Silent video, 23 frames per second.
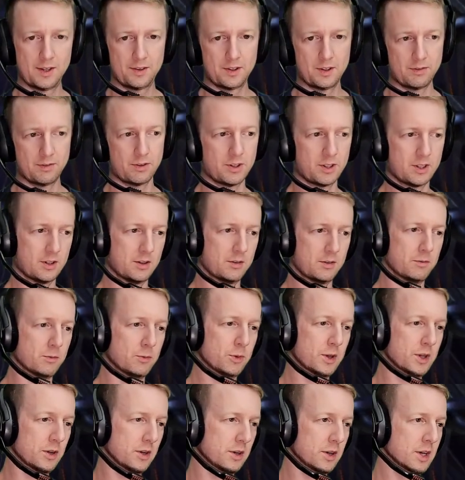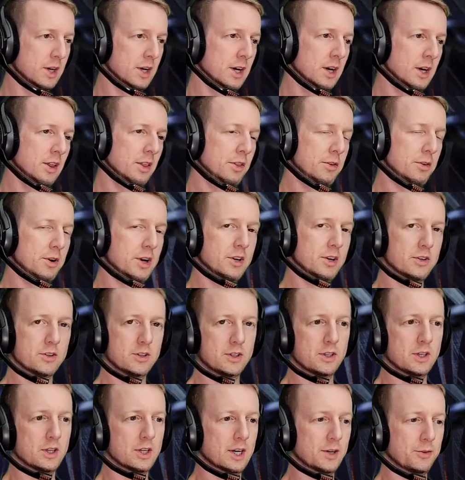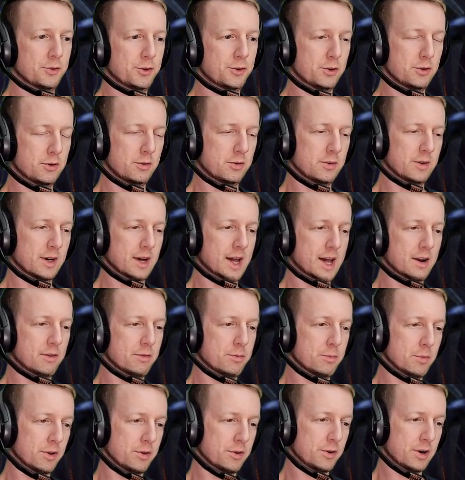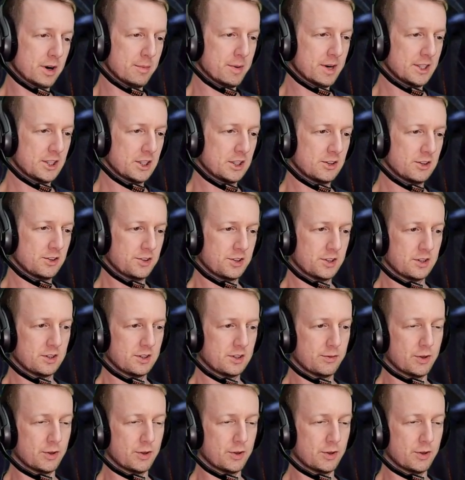See if I can win 2 out of my 3 matches.